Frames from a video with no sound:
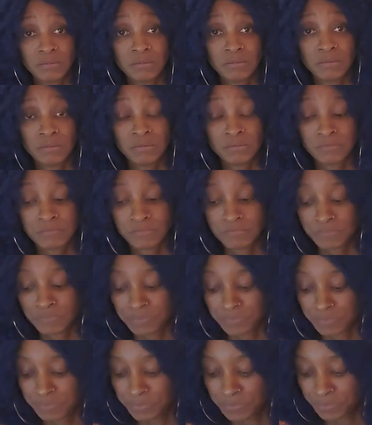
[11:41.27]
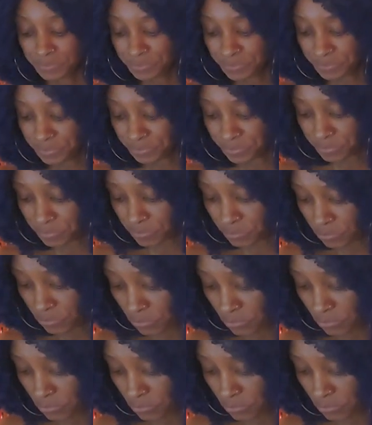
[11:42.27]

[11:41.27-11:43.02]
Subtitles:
(no one is talking)